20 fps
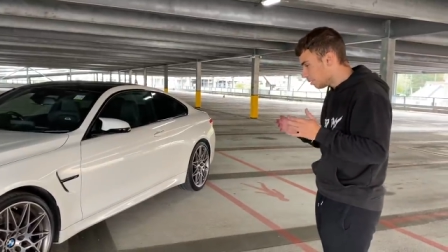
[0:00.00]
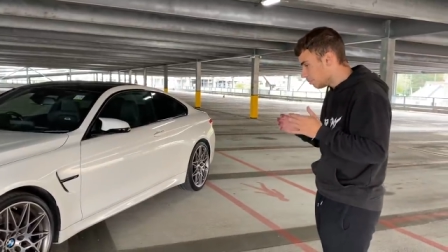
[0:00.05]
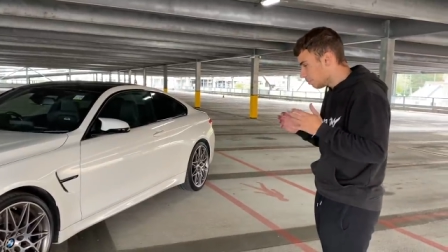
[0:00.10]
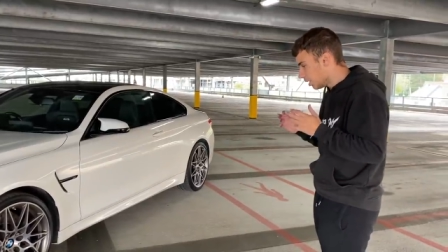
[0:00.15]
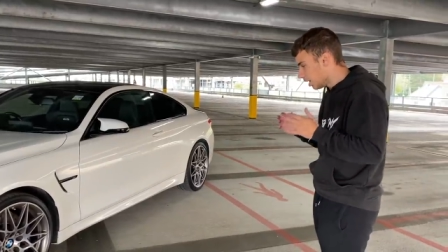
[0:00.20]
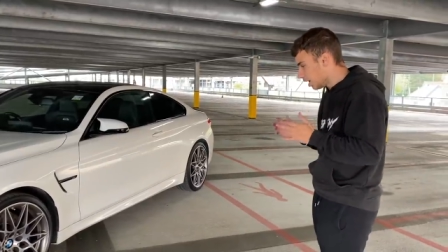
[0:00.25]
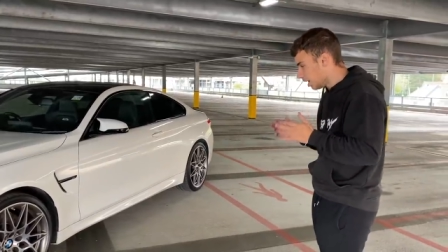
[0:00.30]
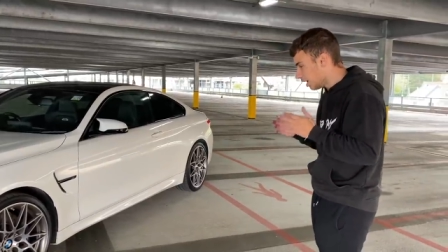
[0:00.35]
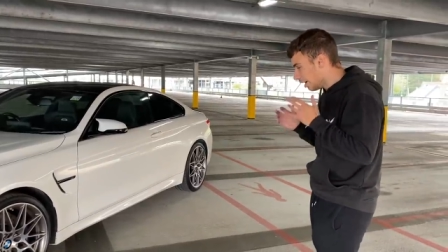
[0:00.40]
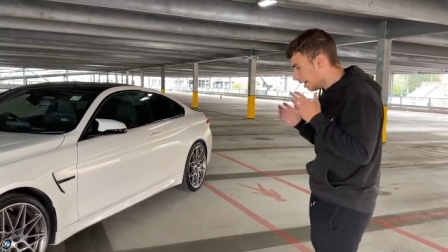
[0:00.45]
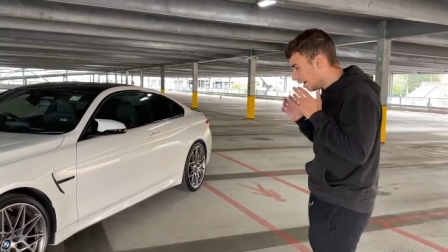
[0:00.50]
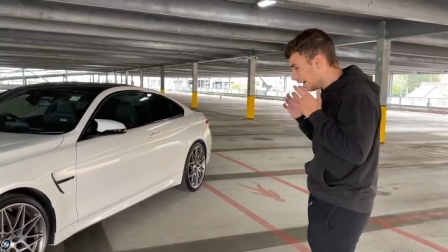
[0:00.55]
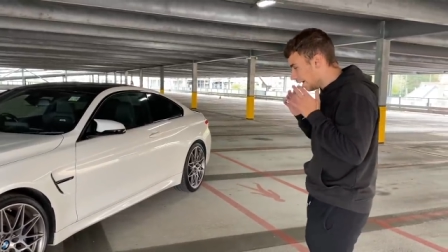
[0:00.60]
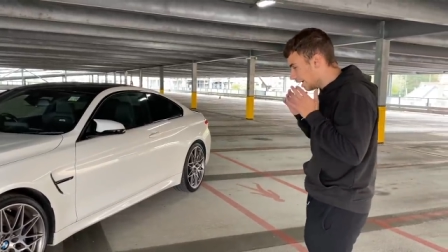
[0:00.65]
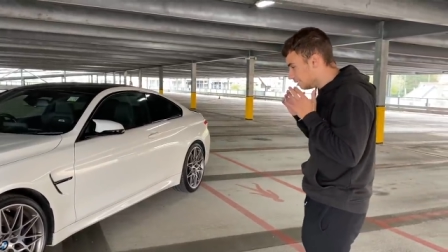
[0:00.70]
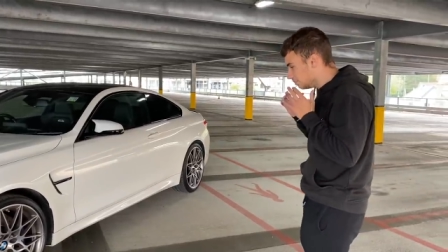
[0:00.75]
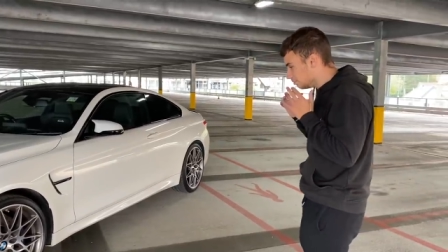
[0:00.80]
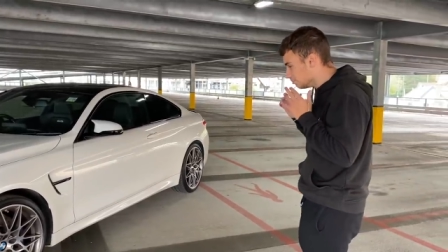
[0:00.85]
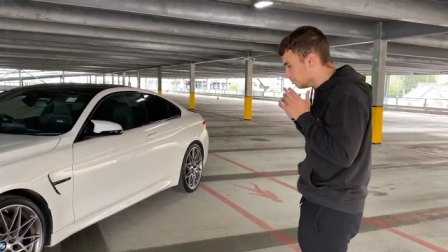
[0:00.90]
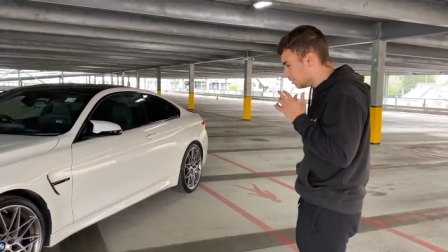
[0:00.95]
but
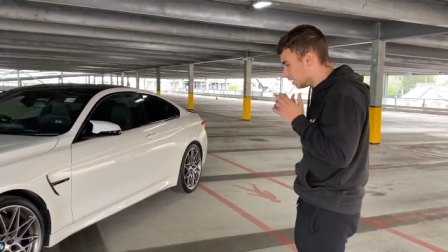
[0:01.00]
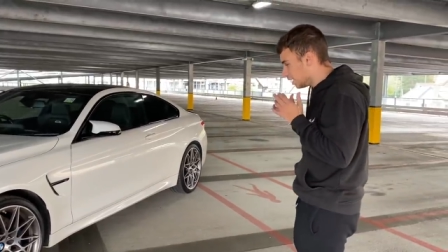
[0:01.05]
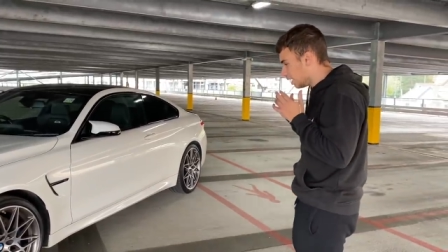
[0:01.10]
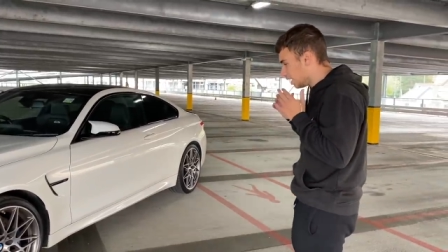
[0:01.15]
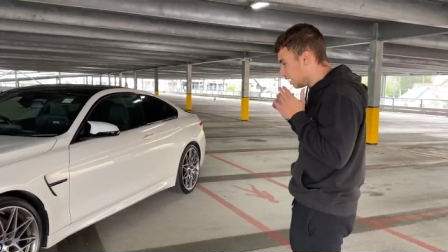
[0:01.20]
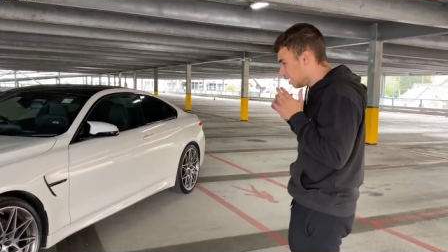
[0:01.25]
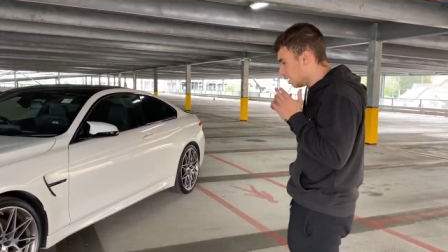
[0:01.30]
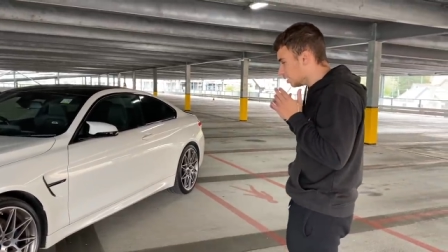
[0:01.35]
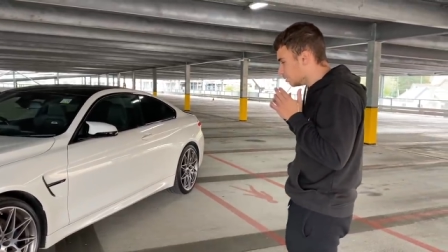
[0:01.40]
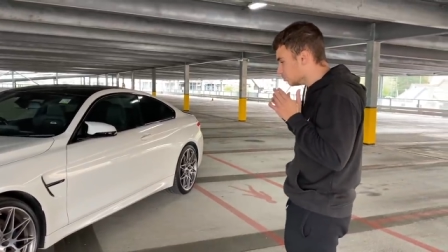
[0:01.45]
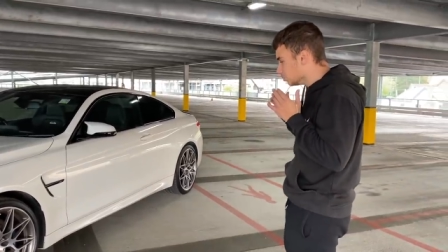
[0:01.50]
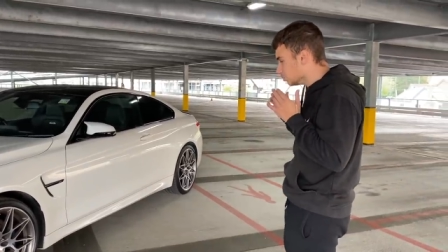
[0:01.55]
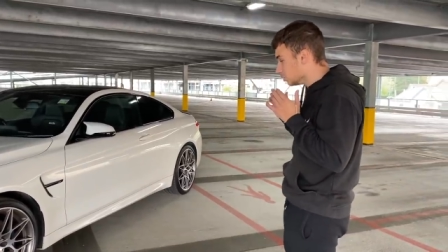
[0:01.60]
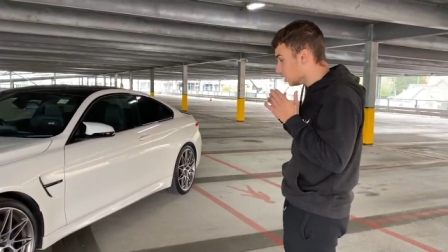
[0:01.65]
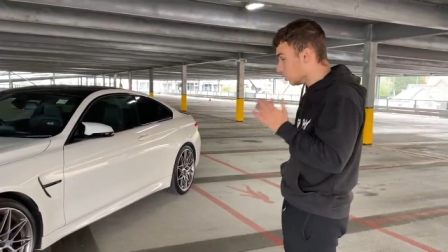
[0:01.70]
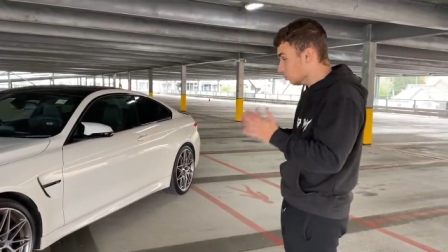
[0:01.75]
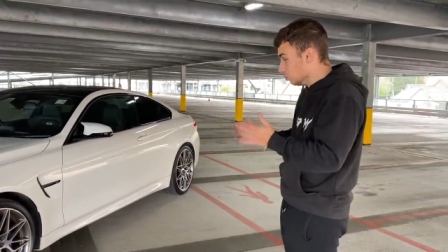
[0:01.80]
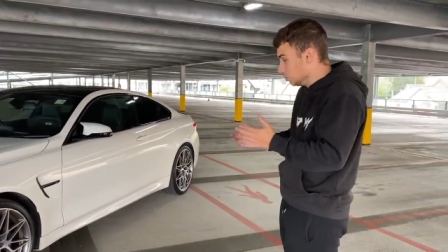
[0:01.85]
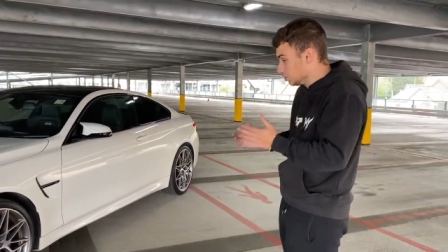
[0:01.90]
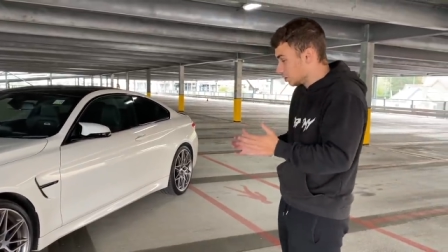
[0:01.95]
I'm, I,
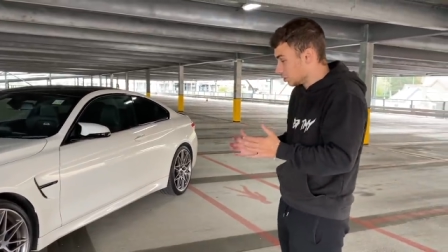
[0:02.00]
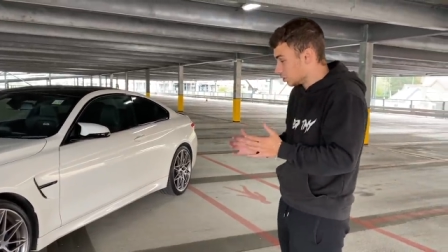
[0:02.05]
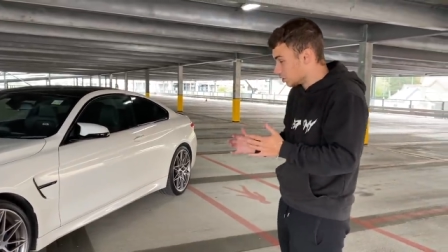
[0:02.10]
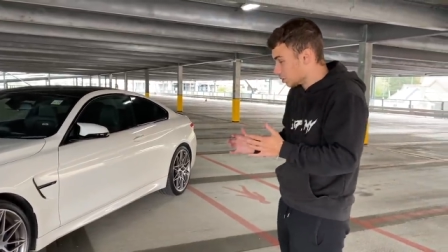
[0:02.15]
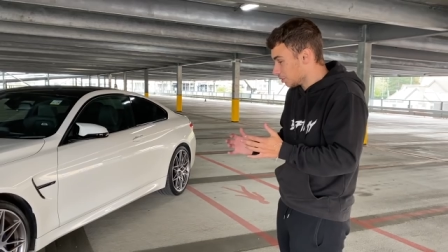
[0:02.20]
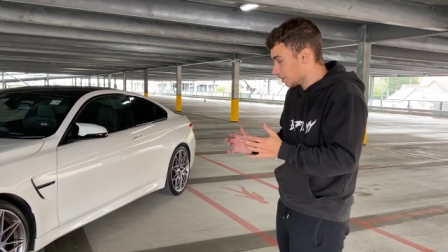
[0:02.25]
I was going to